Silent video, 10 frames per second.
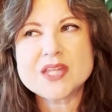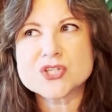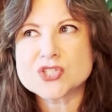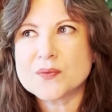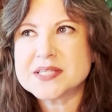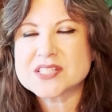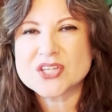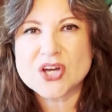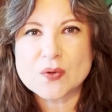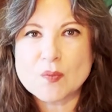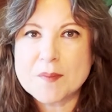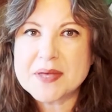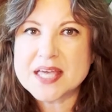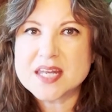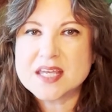Zoe's a young
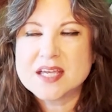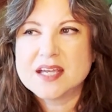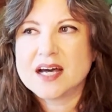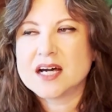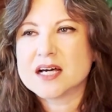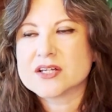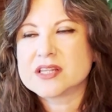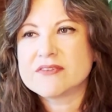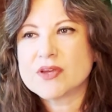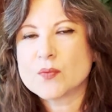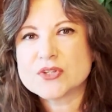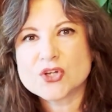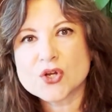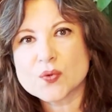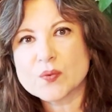woman living with
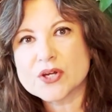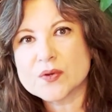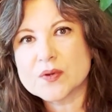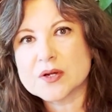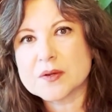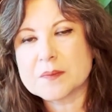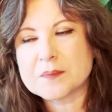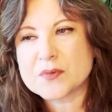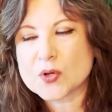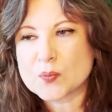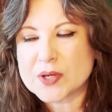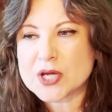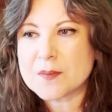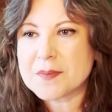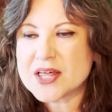her
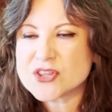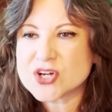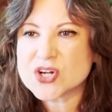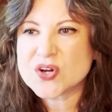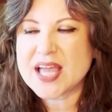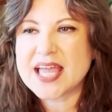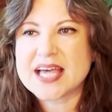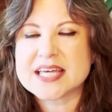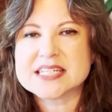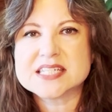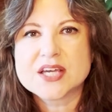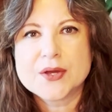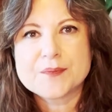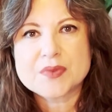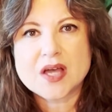widow mother, and
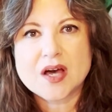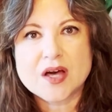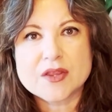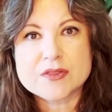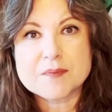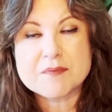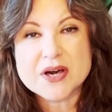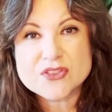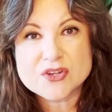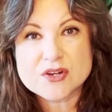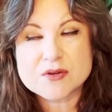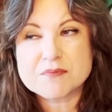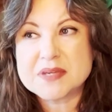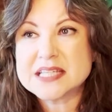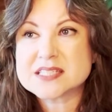the mother
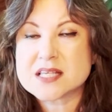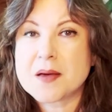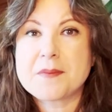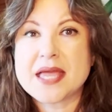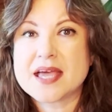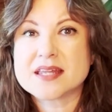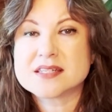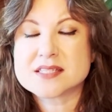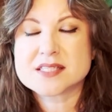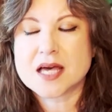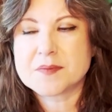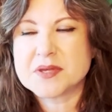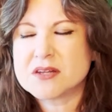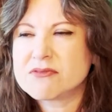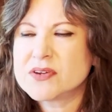meets a man,
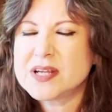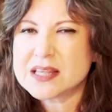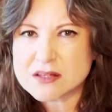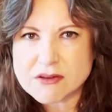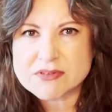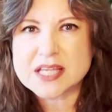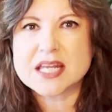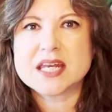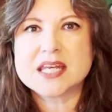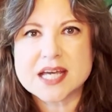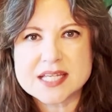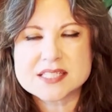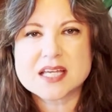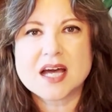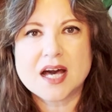Simon, a very lovely,
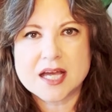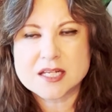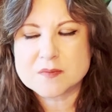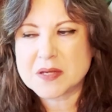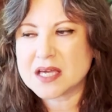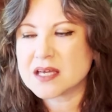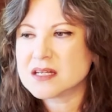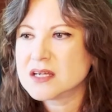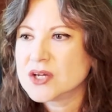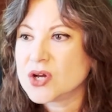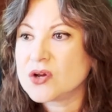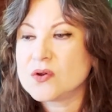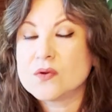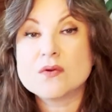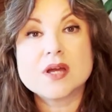nice, kind man
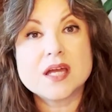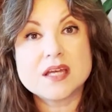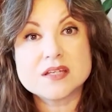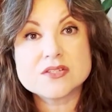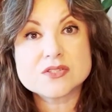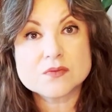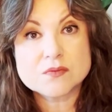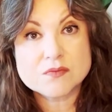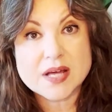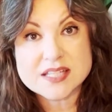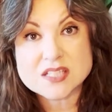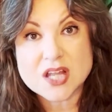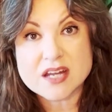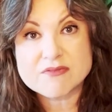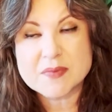who has a
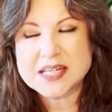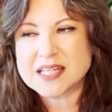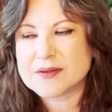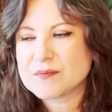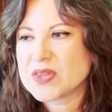lot of money.